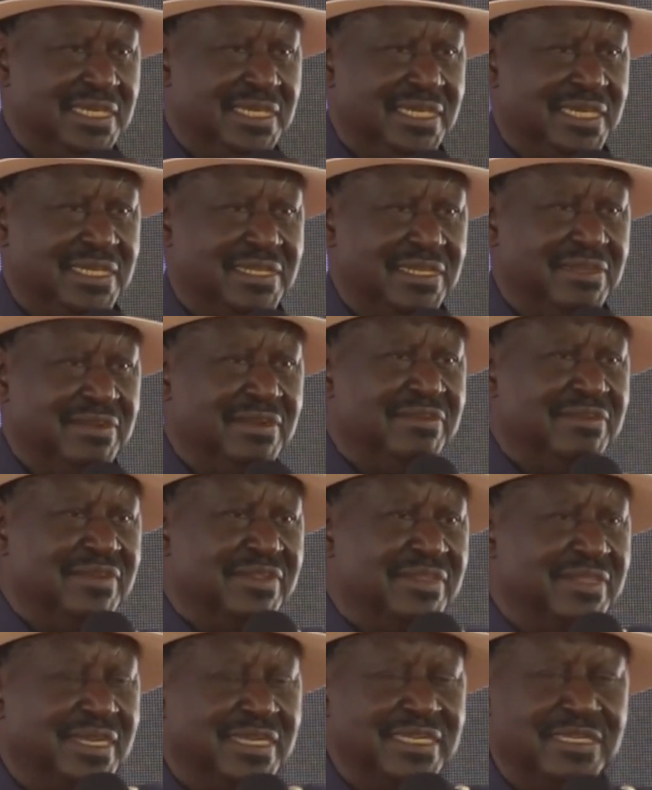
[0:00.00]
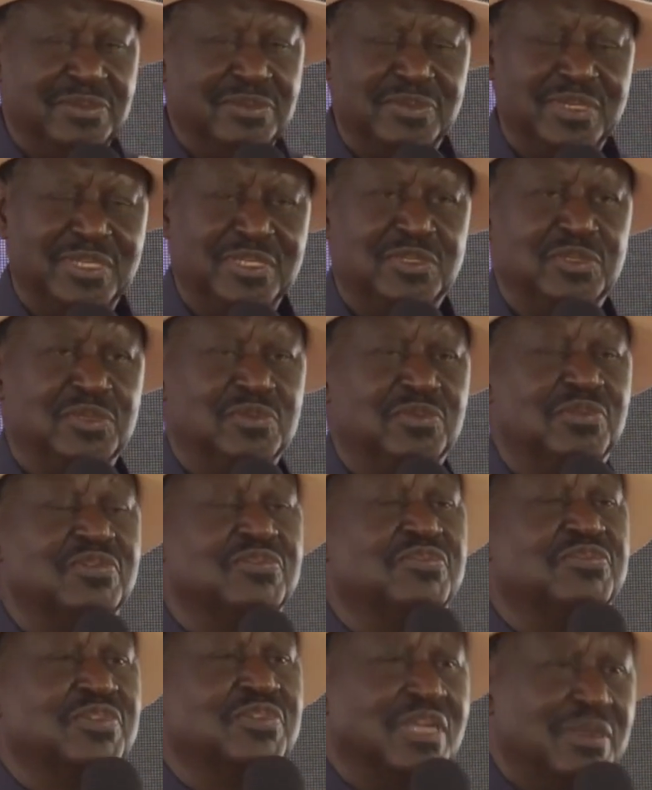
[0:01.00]
and then after that he went to
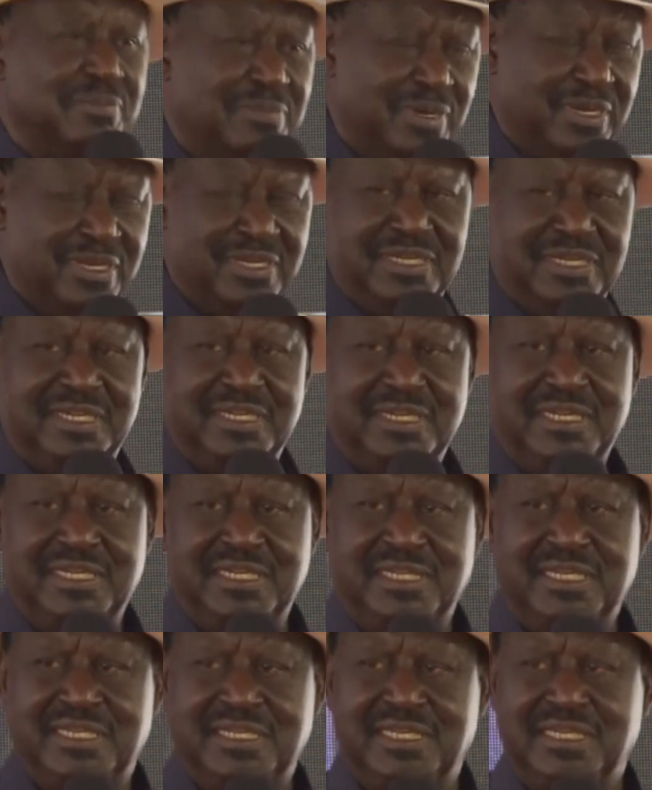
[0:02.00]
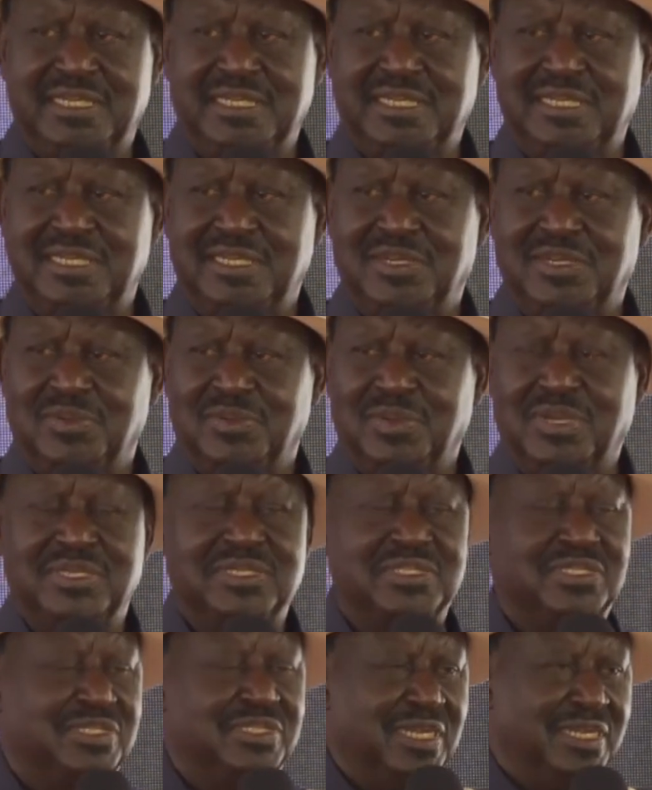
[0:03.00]
Freiburg, where
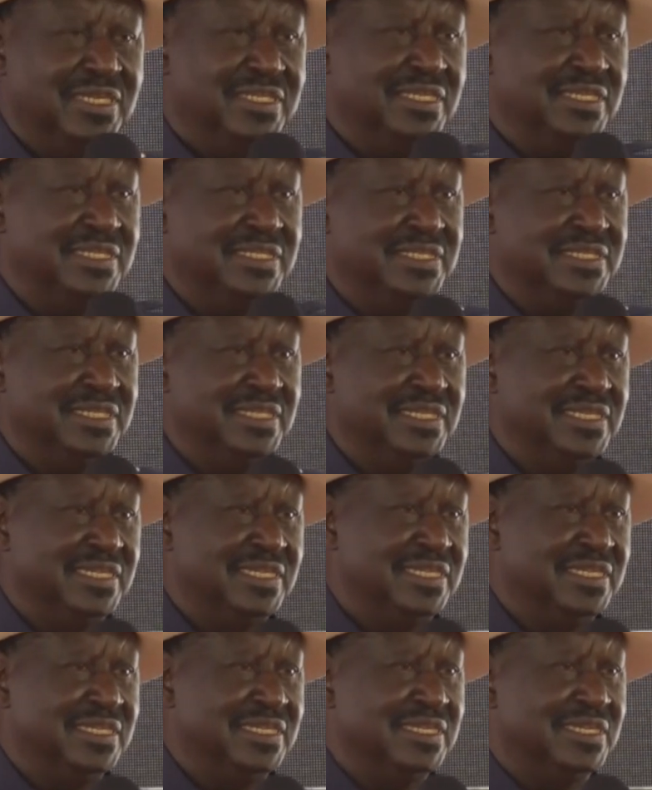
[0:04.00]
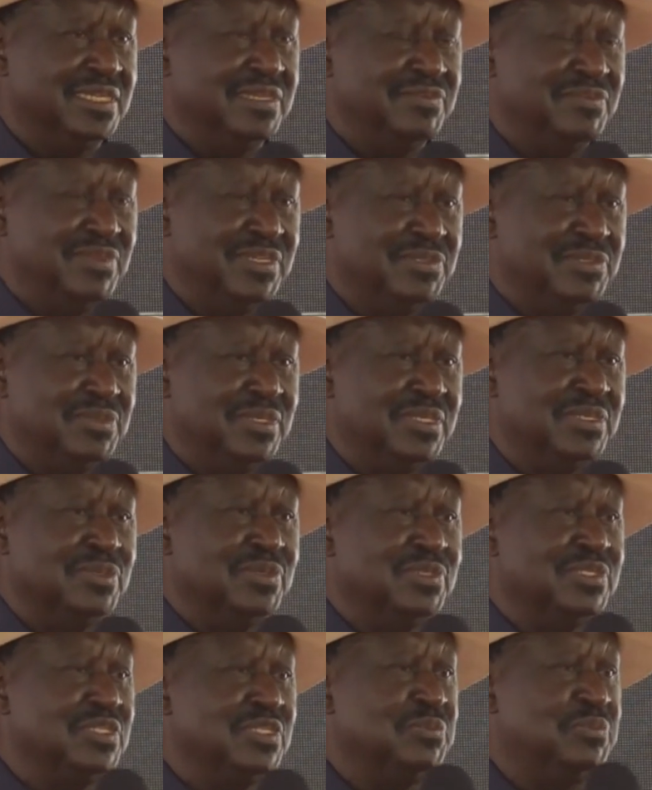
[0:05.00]
he studied and eventually
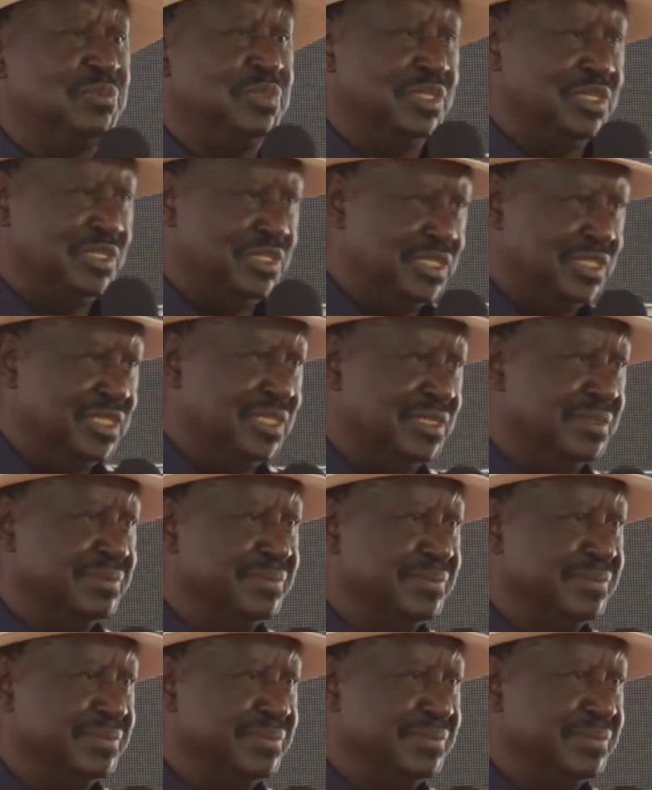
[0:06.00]
got his PhD.